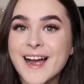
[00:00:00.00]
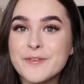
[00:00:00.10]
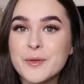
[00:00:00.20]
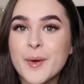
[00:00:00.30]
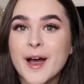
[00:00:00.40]
Hi
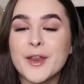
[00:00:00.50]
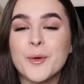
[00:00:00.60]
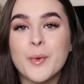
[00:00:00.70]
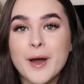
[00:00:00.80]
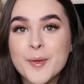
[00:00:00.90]

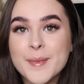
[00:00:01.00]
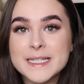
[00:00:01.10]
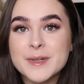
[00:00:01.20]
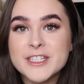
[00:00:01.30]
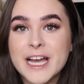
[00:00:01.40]
everyone, welcome
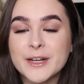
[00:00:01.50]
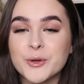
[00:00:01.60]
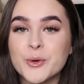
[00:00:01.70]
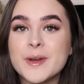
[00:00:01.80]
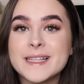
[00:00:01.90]
back to my
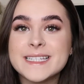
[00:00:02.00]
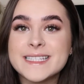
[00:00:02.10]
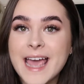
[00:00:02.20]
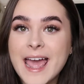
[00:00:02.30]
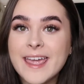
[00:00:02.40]
channel.
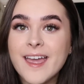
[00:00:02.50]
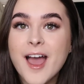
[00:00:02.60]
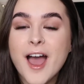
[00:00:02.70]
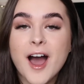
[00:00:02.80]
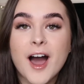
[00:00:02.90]
Today
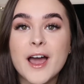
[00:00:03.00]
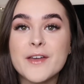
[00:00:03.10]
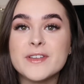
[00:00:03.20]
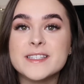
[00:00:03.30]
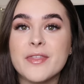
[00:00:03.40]

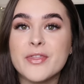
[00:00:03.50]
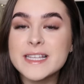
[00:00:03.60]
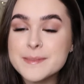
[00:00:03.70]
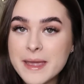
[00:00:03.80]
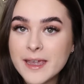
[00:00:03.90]
I've done
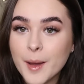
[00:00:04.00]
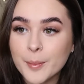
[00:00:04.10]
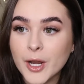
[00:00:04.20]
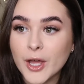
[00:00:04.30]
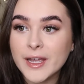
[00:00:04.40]
this
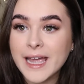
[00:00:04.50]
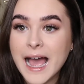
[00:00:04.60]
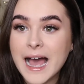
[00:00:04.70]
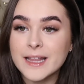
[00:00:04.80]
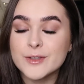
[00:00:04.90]
makeup look
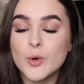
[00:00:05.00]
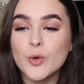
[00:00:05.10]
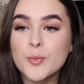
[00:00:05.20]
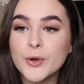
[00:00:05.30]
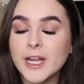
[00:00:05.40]
and
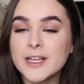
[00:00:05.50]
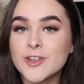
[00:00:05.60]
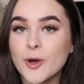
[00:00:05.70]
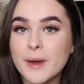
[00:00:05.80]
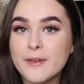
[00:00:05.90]
all the products
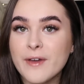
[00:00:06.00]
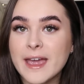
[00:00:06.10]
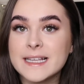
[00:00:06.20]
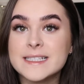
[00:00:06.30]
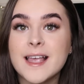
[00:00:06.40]
on my
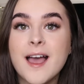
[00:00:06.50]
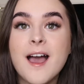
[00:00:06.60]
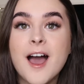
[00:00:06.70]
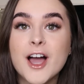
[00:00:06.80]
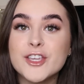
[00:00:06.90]
face
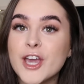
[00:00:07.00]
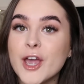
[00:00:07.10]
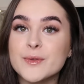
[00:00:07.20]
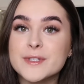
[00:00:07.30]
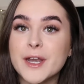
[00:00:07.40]
are
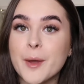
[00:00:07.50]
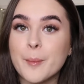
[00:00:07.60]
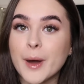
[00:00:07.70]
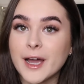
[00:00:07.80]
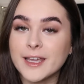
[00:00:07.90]
chosen
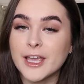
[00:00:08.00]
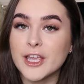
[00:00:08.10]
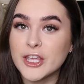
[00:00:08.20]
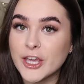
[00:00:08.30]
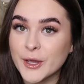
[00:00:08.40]
by
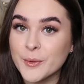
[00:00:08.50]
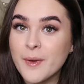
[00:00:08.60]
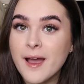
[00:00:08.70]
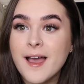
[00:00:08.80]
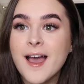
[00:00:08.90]

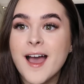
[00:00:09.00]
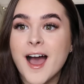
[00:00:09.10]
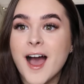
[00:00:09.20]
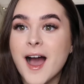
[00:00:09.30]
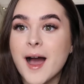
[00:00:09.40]
you.
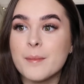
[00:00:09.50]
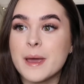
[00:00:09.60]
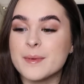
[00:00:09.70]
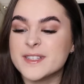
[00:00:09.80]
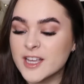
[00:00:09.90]

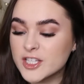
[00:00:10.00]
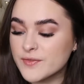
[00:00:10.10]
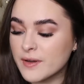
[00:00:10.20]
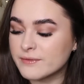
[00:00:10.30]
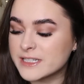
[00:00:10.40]
It was such
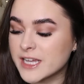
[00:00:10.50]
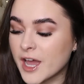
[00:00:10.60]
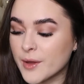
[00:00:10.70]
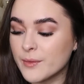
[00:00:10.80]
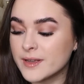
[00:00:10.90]
a fun
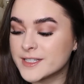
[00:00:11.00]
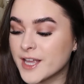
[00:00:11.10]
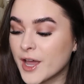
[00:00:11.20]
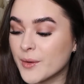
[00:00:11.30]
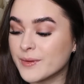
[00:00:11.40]
video,
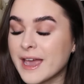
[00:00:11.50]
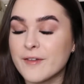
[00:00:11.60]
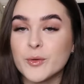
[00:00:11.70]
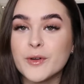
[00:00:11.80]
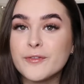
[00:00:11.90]
so yeah,
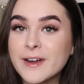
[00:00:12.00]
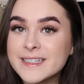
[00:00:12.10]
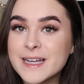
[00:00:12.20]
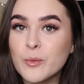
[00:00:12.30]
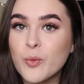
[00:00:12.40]
if you want to
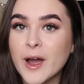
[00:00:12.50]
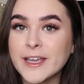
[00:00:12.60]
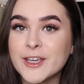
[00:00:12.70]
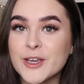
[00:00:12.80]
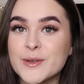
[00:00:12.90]
find out what I
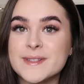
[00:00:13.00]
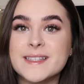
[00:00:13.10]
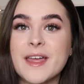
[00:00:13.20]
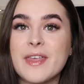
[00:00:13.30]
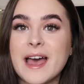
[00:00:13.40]

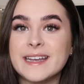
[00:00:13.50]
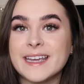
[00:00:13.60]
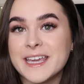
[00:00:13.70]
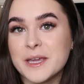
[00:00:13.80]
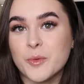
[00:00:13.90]
used then
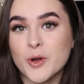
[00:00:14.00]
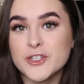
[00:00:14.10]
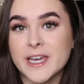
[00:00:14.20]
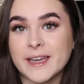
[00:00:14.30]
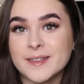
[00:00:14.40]
keep
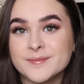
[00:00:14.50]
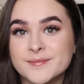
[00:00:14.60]
watching.